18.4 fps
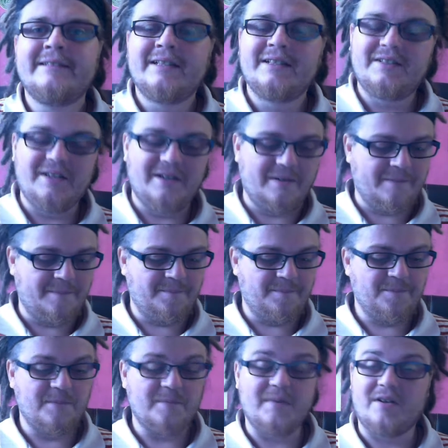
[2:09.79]
So
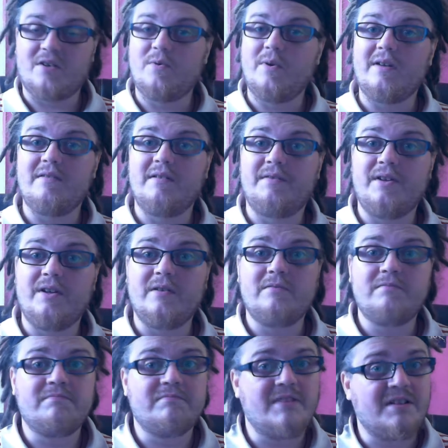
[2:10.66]
a quick
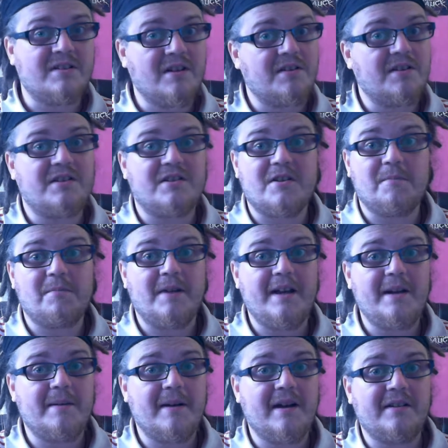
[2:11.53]
review, there's nothing to
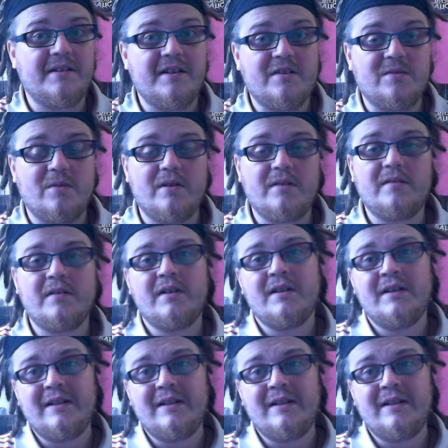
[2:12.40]
complain about on this one.